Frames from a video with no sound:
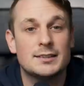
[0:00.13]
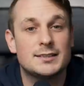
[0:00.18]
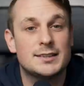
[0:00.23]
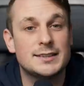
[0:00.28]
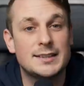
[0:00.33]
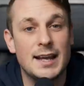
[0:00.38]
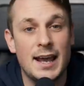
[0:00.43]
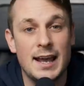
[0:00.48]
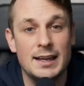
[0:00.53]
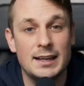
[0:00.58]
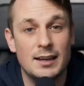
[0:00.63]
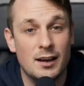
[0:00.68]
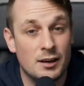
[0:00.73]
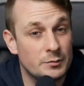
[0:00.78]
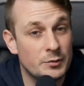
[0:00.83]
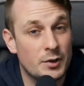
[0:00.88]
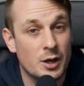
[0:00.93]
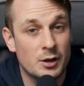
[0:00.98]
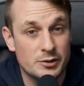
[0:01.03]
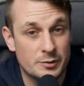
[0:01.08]
Today
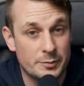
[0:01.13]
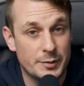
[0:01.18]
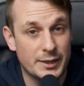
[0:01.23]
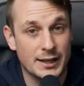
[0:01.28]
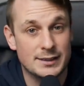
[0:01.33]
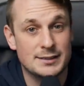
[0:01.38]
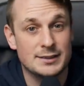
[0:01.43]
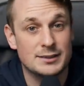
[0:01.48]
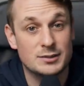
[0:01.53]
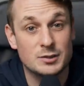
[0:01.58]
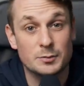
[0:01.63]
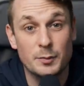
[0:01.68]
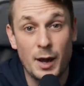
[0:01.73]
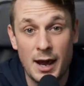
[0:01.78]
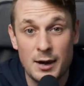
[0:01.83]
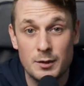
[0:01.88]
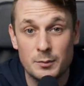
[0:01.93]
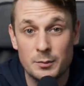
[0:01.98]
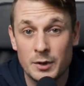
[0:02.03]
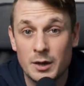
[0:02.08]
I'm going to be getting some
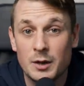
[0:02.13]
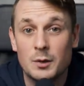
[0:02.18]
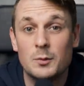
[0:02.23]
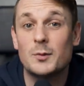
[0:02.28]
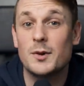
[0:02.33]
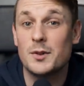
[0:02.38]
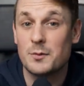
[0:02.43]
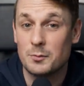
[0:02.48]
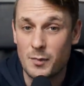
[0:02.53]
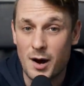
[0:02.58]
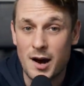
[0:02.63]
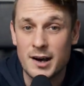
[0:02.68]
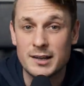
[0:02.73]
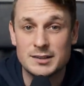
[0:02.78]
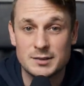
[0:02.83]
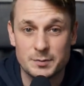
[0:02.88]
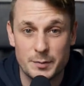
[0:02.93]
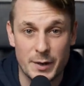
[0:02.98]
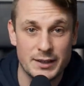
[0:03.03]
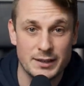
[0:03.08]
help with my
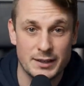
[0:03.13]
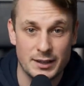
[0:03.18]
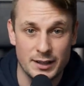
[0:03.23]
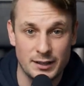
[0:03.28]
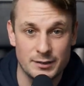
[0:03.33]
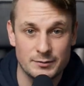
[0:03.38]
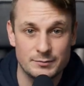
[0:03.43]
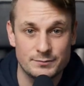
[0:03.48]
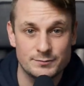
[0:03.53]
spending.